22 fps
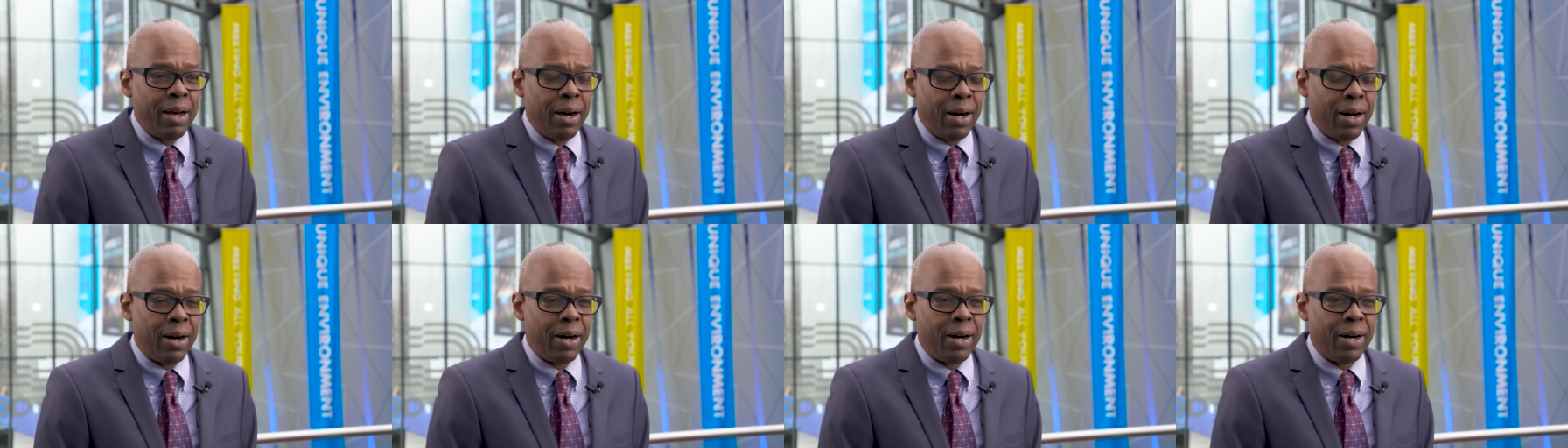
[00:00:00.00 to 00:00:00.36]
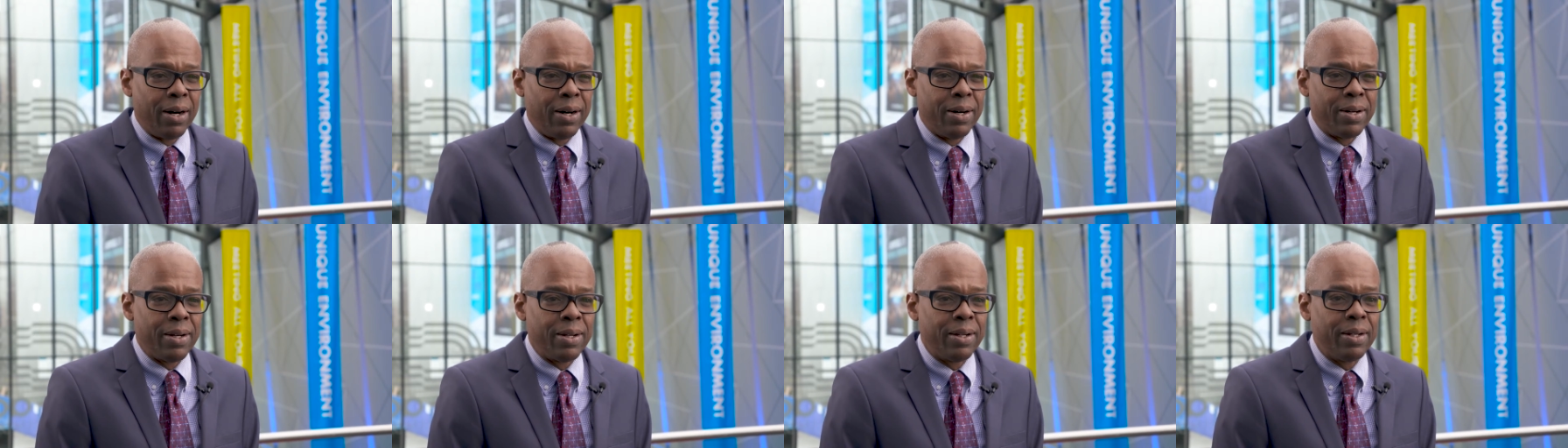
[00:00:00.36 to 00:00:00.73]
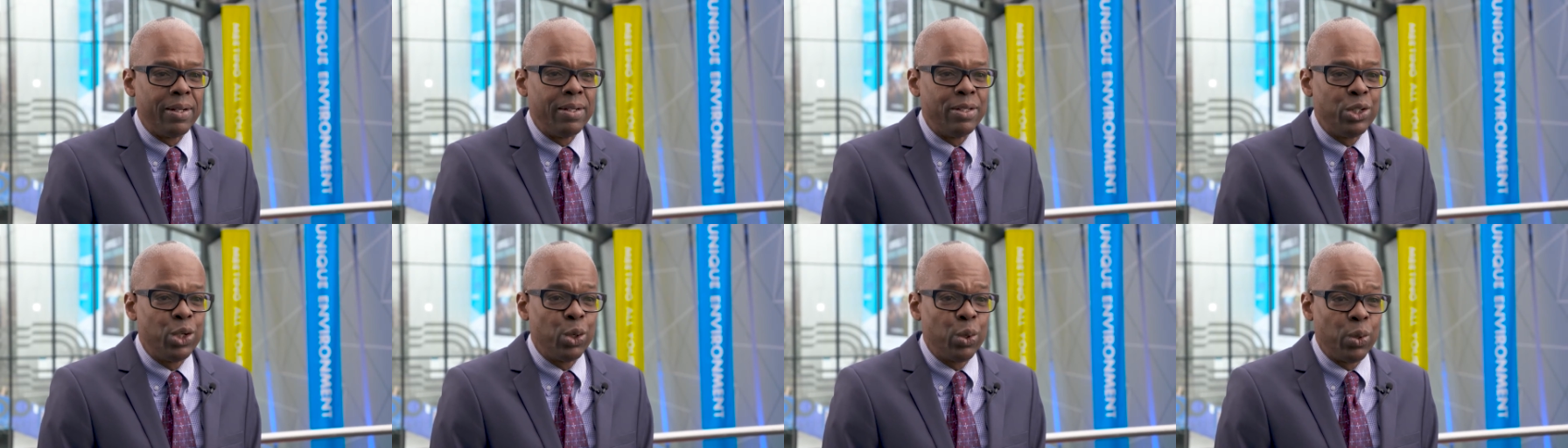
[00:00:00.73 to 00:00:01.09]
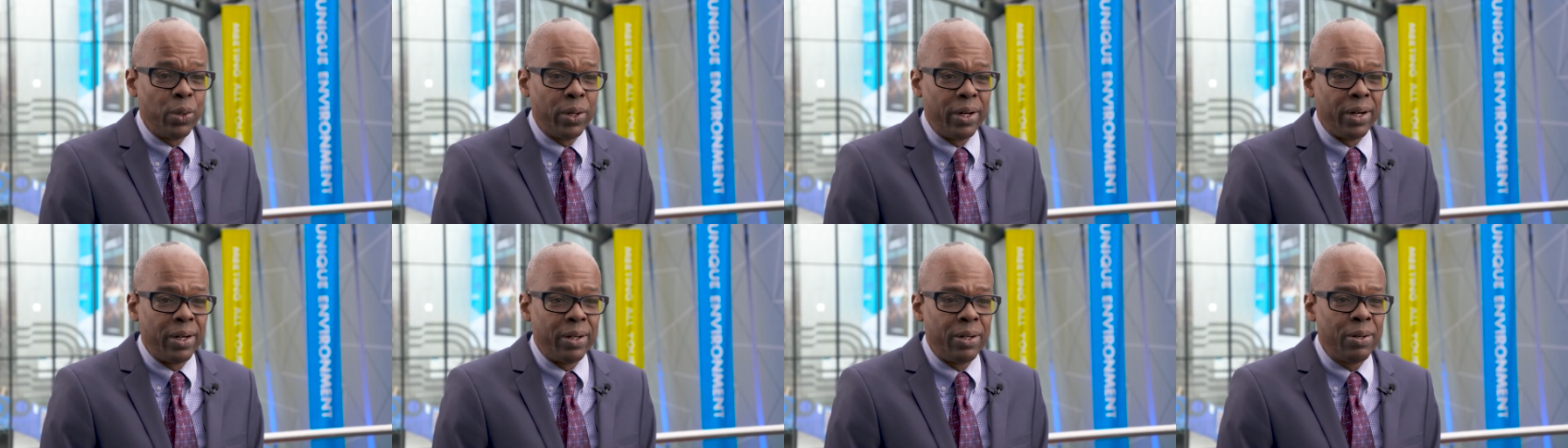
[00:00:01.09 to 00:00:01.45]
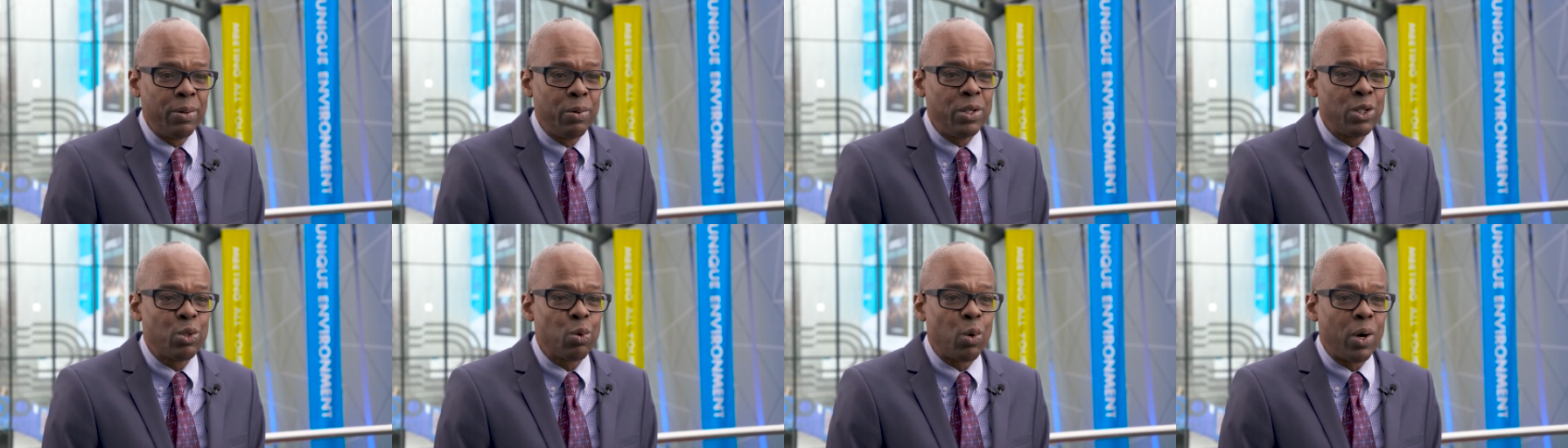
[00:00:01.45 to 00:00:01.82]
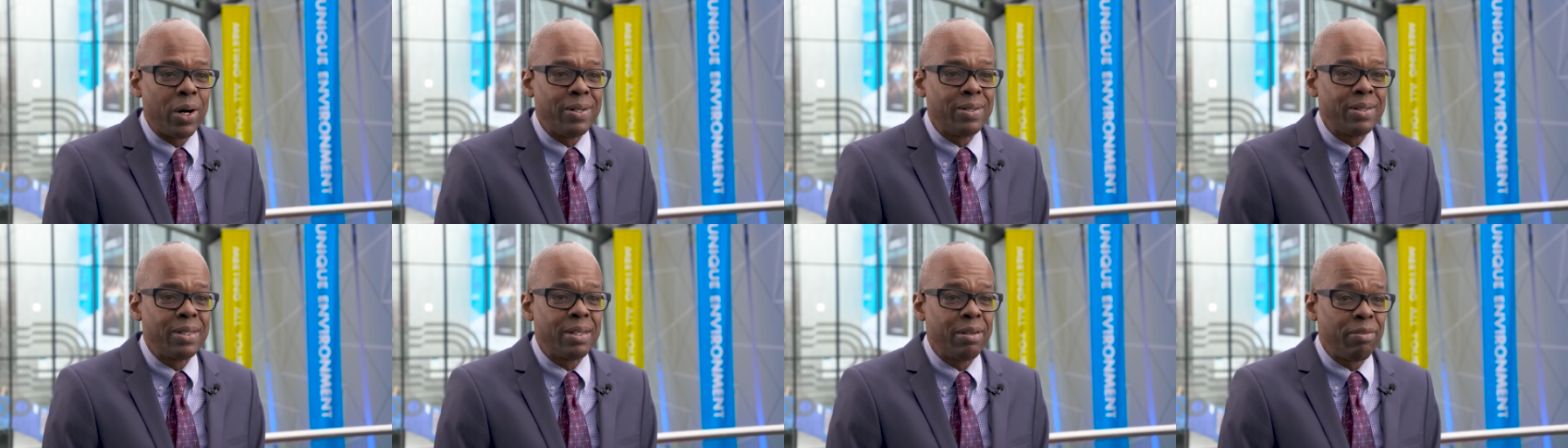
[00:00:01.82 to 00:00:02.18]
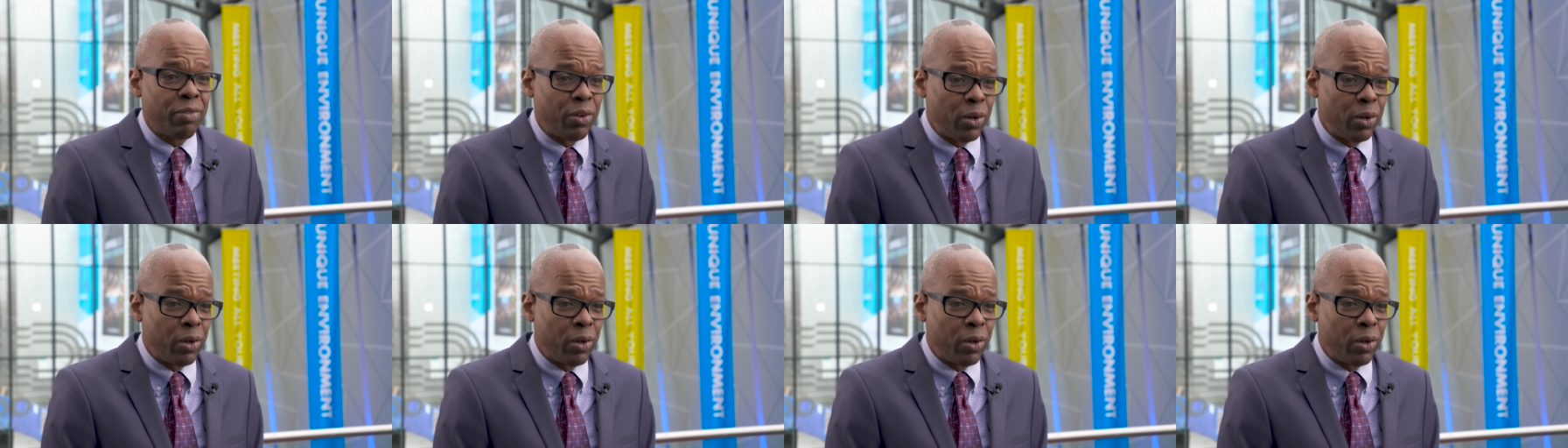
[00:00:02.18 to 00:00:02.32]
a donor who is one's